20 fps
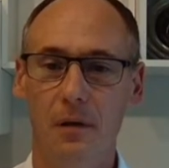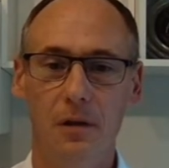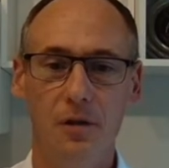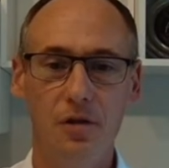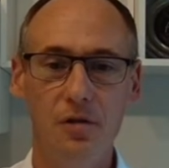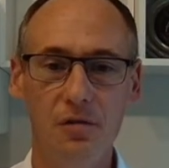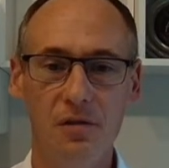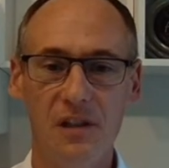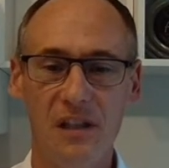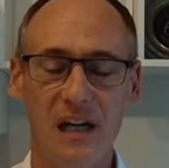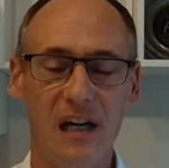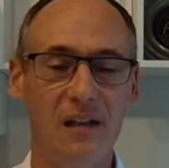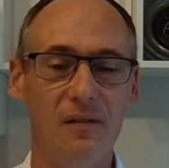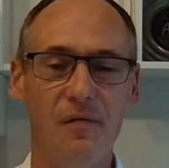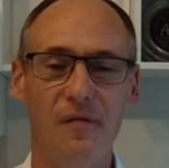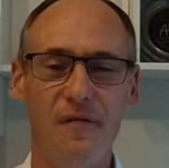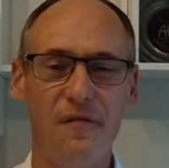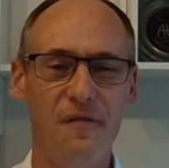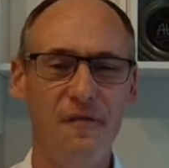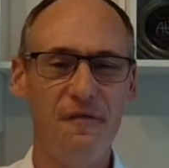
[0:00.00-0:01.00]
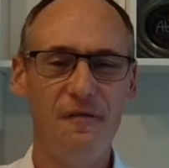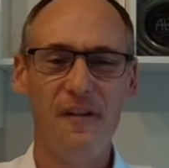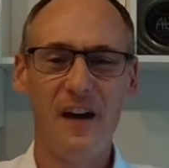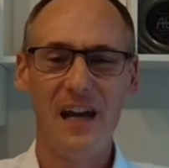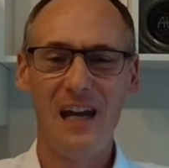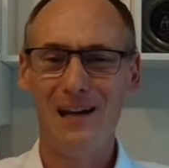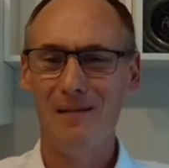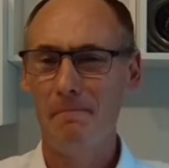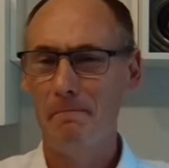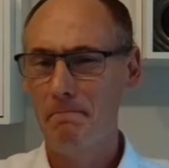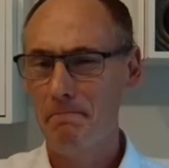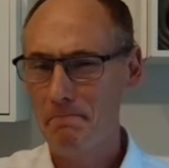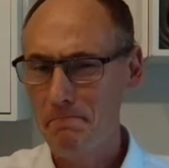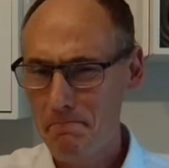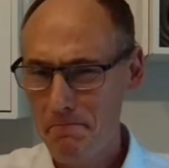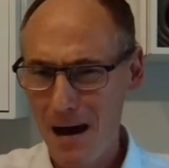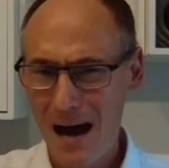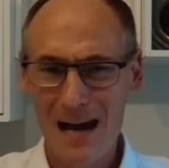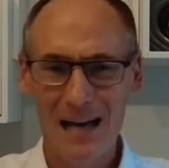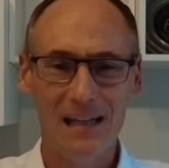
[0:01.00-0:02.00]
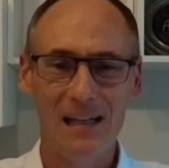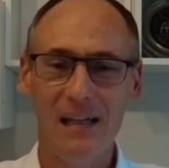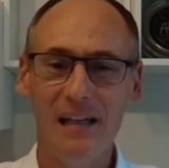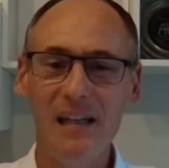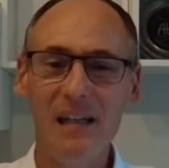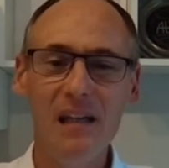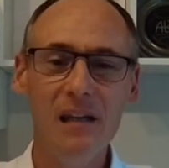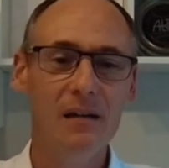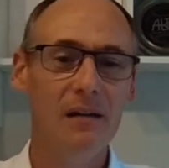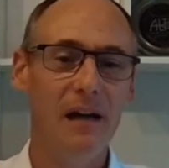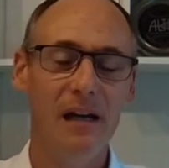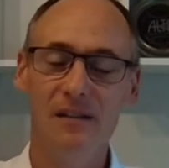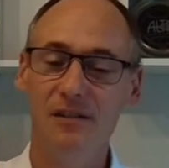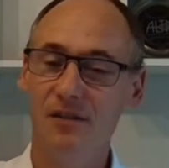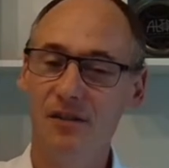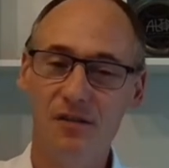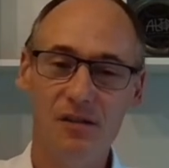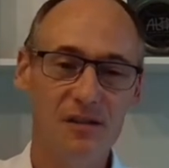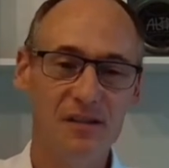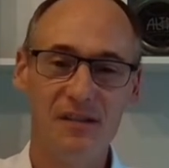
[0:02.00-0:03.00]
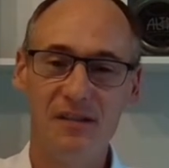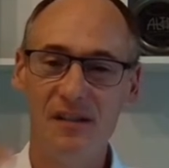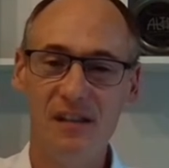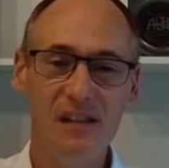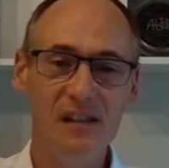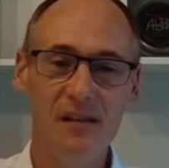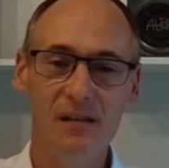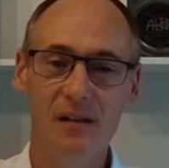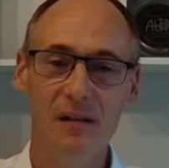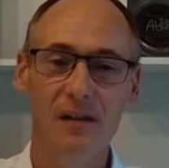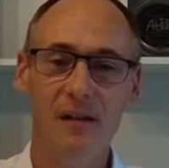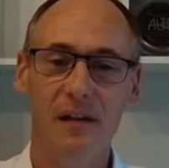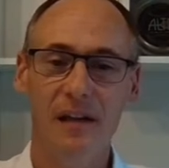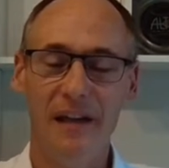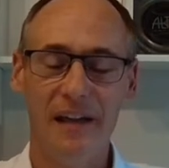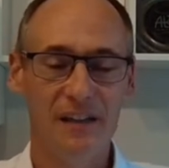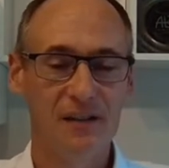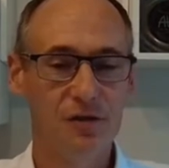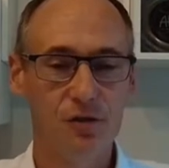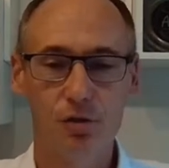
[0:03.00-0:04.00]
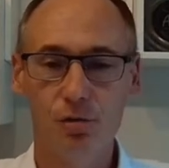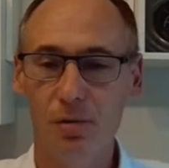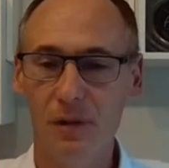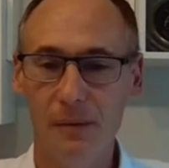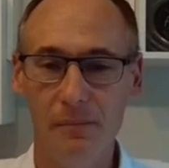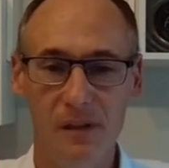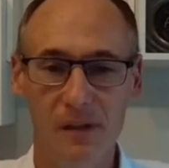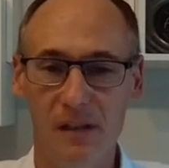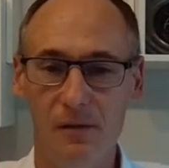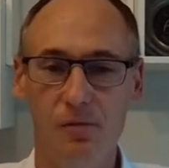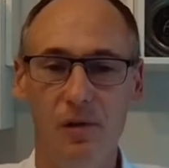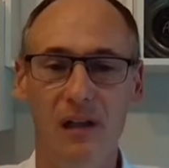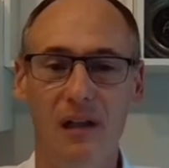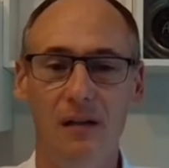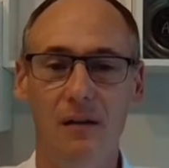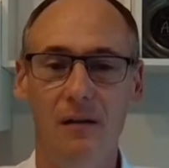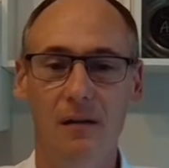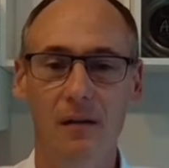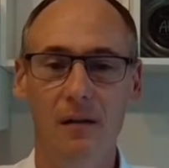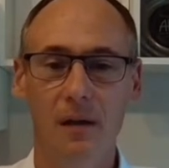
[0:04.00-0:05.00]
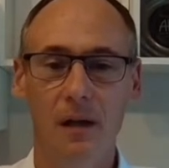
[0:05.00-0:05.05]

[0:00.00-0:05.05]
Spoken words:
You can fail badly and succeed extremely well,